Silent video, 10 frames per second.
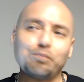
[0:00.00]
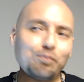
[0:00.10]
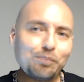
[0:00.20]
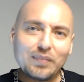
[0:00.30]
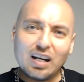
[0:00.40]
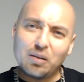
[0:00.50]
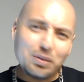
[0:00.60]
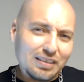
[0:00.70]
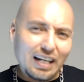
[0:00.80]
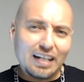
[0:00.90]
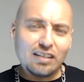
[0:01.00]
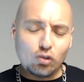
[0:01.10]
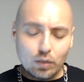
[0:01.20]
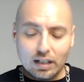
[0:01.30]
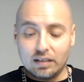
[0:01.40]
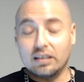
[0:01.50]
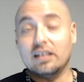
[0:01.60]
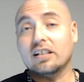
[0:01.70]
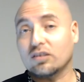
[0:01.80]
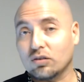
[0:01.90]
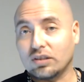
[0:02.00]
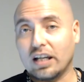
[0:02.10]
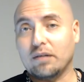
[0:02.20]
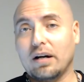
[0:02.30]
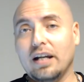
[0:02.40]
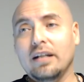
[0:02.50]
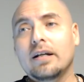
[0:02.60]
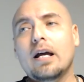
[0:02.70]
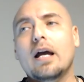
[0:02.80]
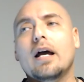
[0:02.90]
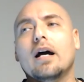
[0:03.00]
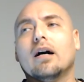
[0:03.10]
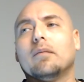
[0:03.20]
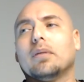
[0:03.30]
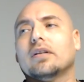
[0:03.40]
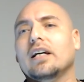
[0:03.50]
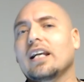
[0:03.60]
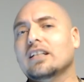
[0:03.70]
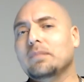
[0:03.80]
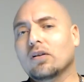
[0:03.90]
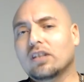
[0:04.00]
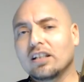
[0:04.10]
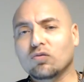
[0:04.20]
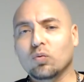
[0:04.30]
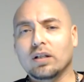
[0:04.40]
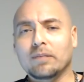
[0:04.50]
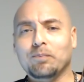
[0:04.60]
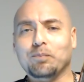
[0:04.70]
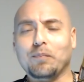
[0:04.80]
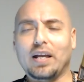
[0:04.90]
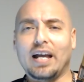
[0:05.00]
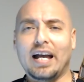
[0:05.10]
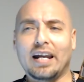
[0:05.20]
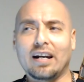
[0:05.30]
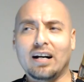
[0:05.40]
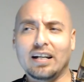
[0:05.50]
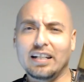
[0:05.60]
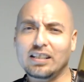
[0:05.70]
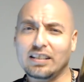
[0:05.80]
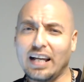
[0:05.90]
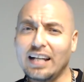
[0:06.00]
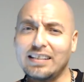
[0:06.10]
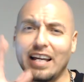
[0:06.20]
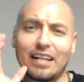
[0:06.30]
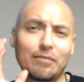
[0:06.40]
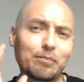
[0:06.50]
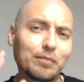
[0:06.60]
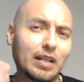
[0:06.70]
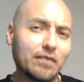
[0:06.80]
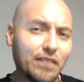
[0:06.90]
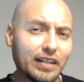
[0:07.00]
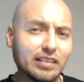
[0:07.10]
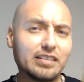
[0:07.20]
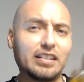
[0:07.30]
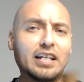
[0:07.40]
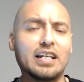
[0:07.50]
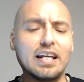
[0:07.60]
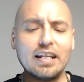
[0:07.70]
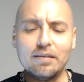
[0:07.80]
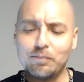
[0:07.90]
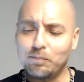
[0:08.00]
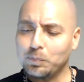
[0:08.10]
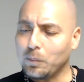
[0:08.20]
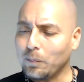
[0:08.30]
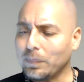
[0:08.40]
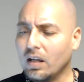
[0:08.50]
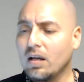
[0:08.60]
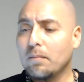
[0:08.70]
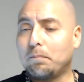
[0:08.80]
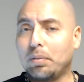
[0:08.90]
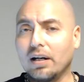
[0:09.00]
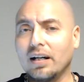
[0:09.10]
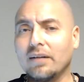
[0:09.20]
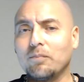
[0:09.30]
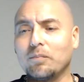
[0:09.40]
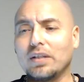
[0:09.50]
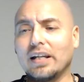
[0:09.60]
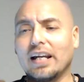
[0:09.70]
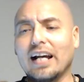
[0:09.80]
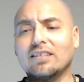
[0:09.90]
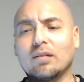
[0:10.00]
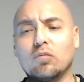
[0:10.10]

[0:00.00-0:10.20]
I was not into it, needless to say, right? But then I smelled this one, and it has that Invictus DNA, but it has some woods.